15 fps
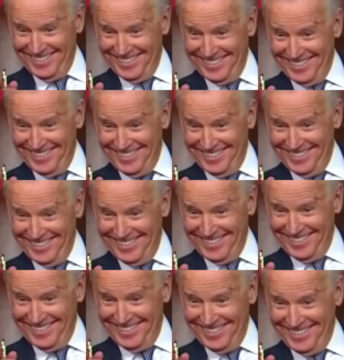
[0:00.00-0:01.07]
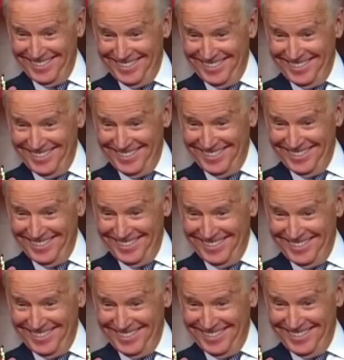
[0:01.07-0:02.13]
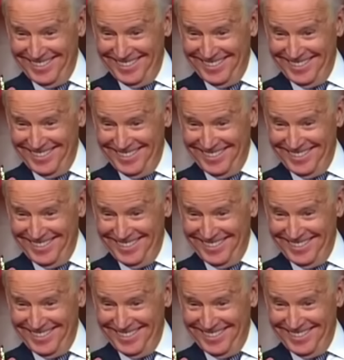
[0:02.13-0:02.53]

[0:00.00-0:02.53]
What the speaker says: The person shown says nothing.